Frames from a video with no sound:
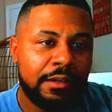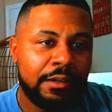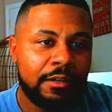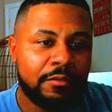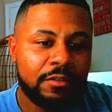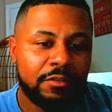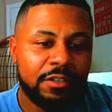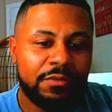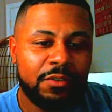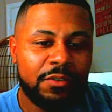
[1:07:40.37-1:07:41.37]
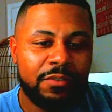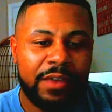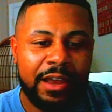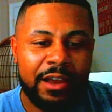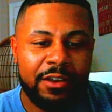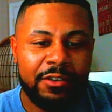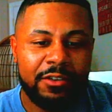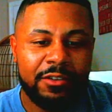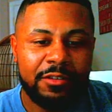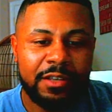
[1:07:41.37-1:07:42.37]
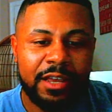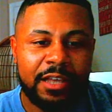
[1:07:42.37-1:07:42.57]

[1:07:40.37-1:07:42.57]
So just for the values aspect,